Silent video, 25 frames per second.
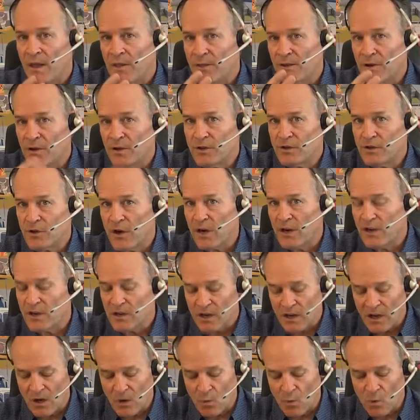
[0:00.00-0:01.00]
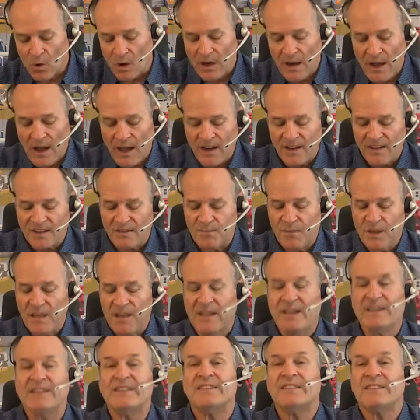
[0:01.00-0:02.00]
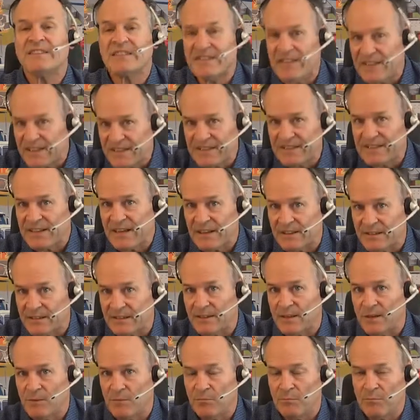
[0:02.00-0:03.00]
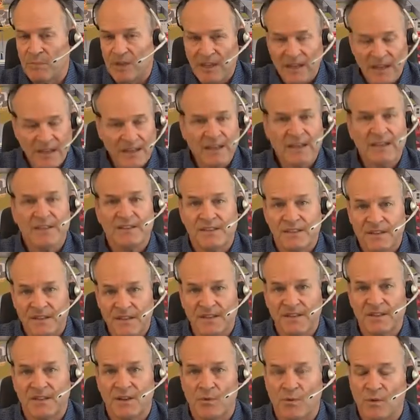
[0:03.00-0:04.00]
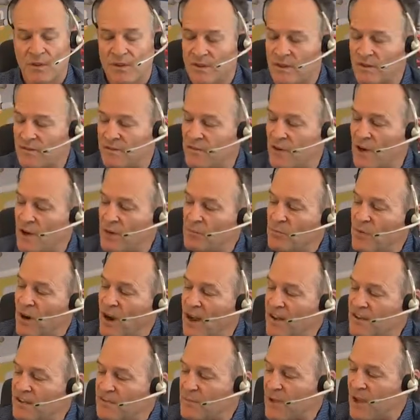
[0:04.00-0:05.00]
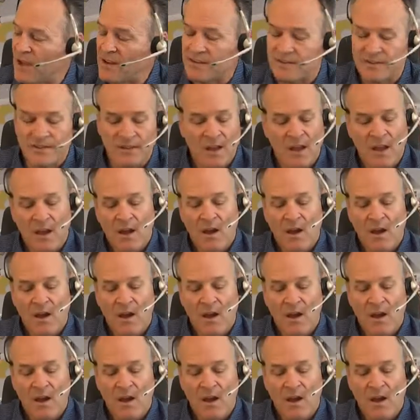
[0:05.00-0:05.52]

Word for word: Third trait you're going to work on is be consistent. Be consistent with your freight prospects.